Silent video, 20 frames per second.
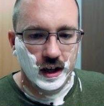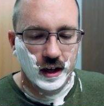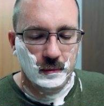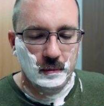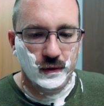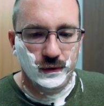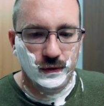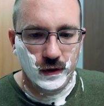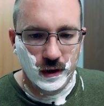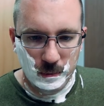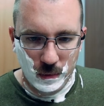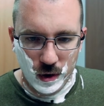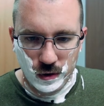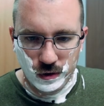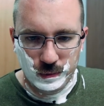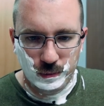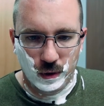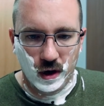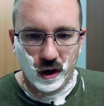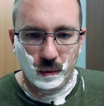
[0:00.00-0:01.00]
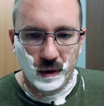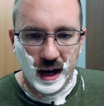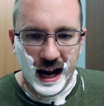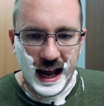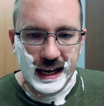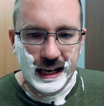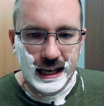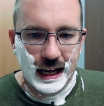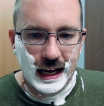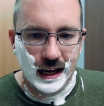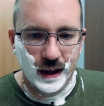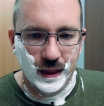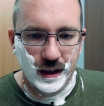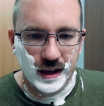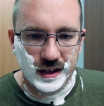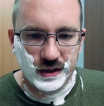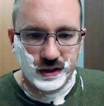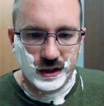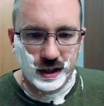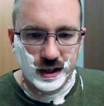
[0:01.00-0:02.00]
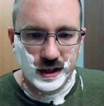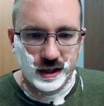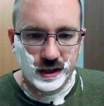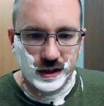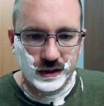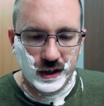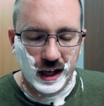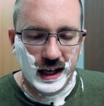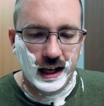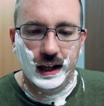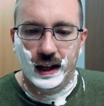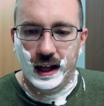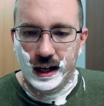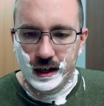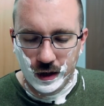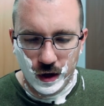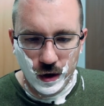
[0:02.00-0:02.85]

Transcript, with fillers: But for the most part, what I get out of this is I get a lot of